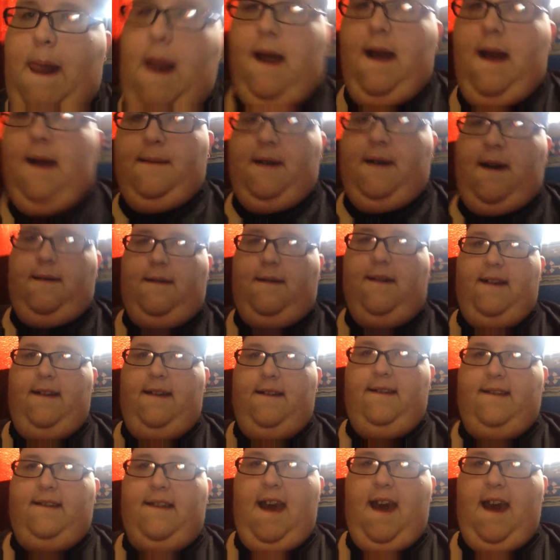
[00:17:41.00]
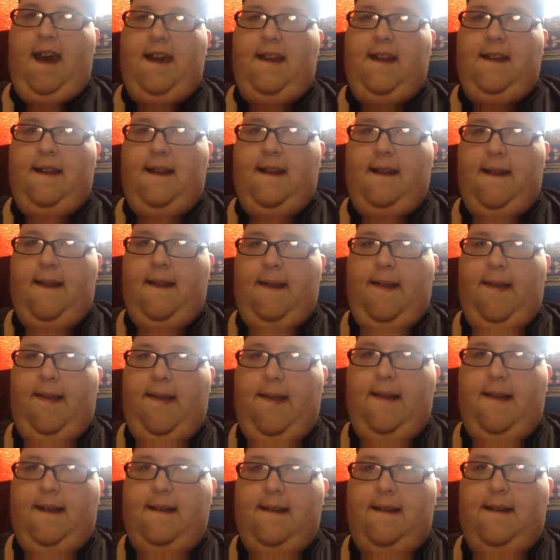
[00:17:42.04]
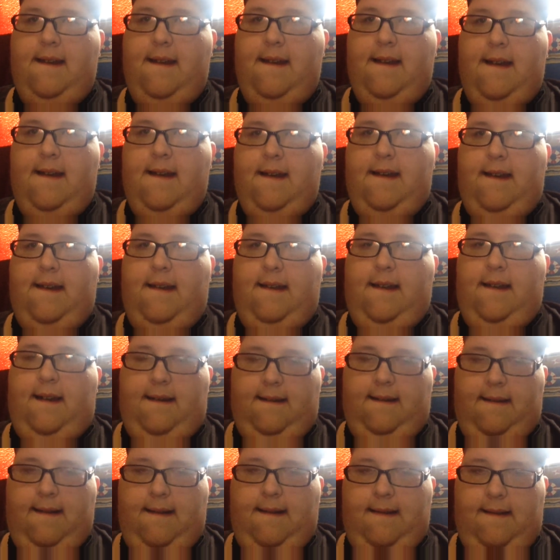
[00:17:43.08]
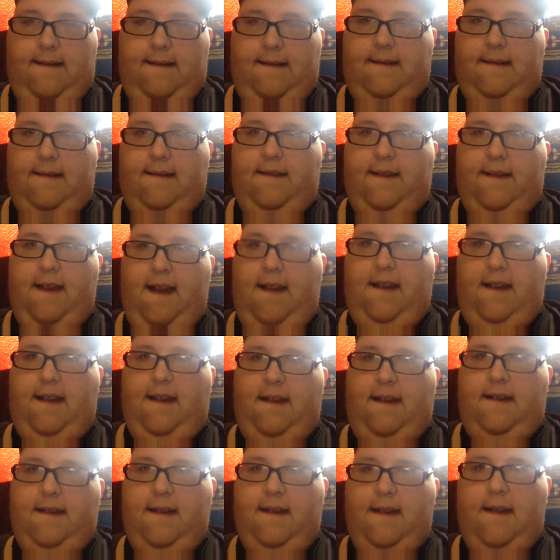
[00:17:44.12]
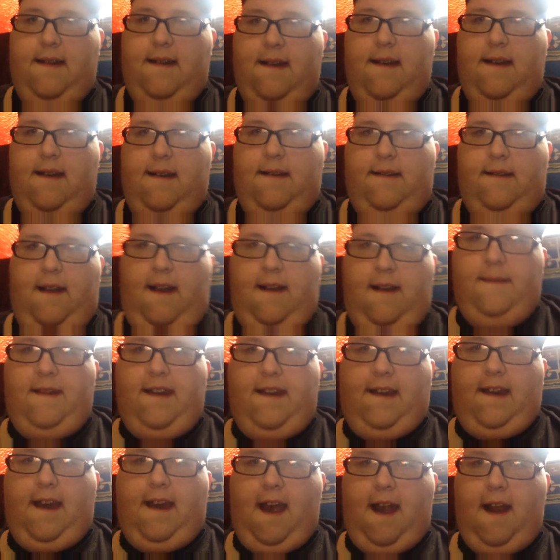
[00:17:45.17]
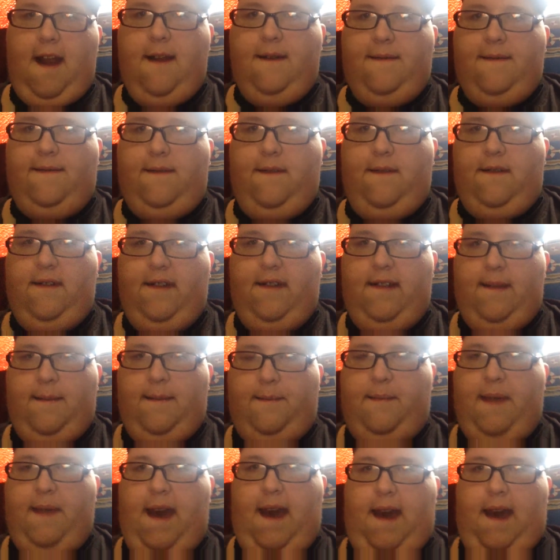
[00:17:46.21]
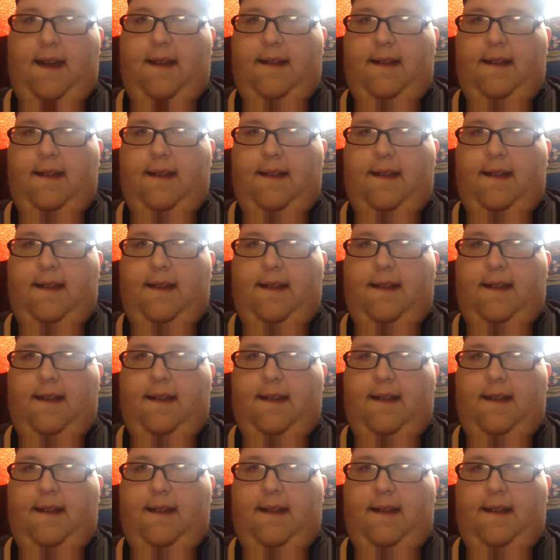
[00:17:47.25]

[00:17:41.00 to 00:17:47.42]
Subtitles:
about what he was saying, trying to be careful in the bit.